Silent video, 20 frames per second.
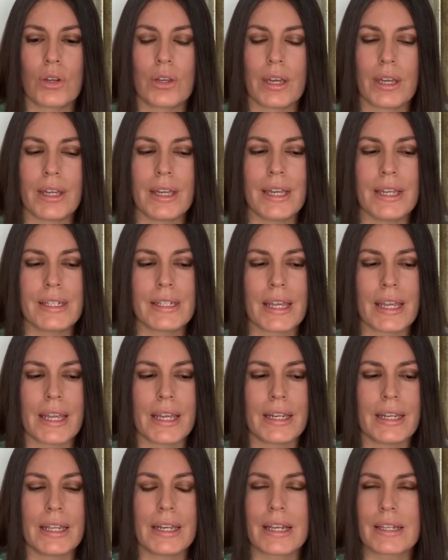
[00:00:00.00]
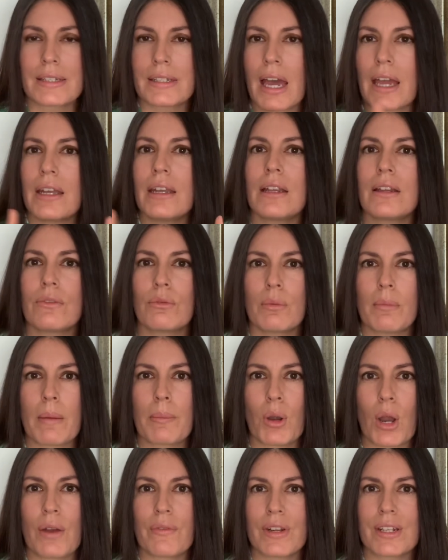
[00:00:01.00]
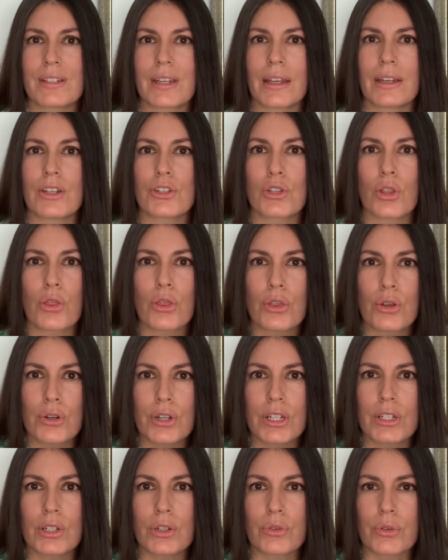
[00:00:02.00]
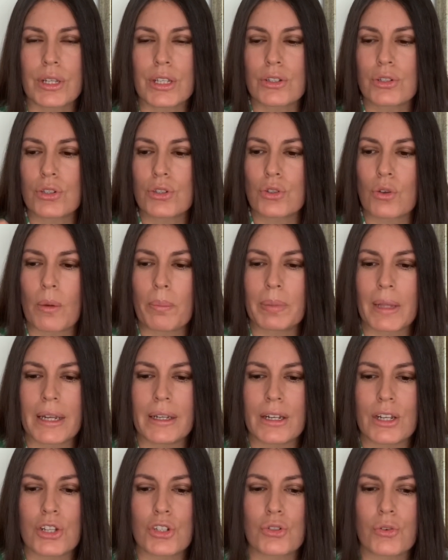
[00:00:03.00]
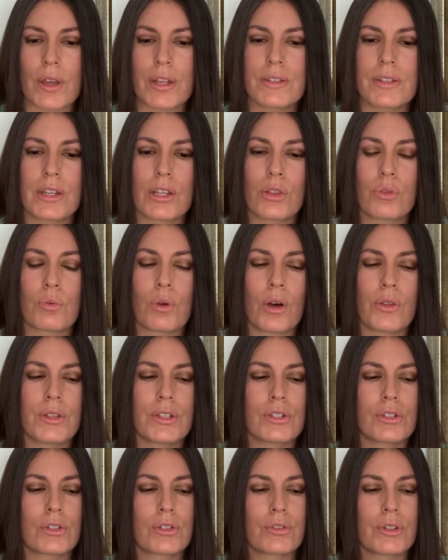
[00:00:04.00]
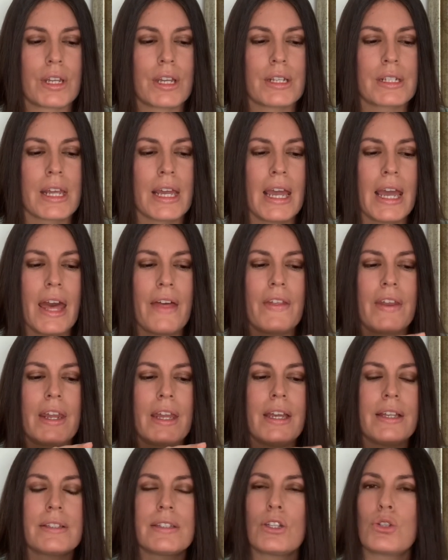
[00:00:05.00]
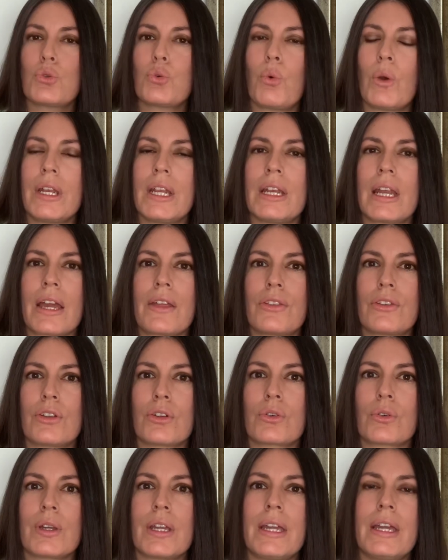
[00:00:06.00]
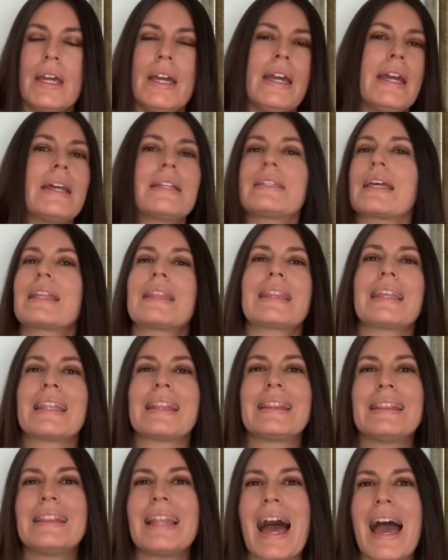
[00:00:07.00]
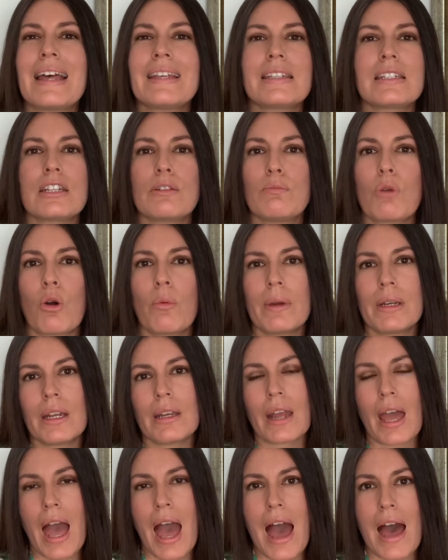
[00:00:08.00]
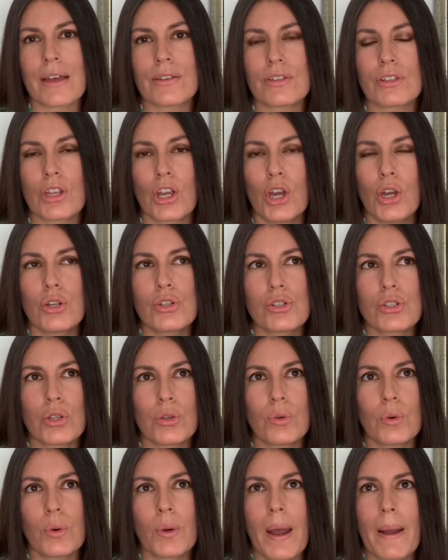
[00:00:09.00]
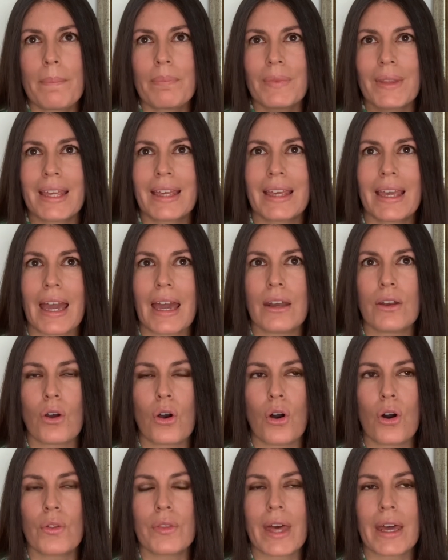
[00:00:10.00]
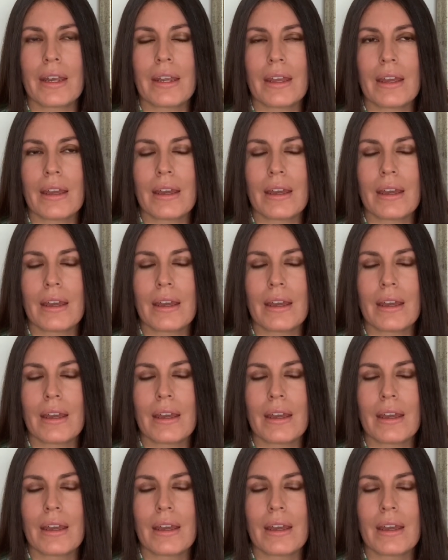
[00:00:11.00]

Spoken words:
is in a sign. Remember, every sign is 30 degrees. So a planet is transiting through all these degrees, and then it hits the 29th degree. It's like the last moment it has to get all that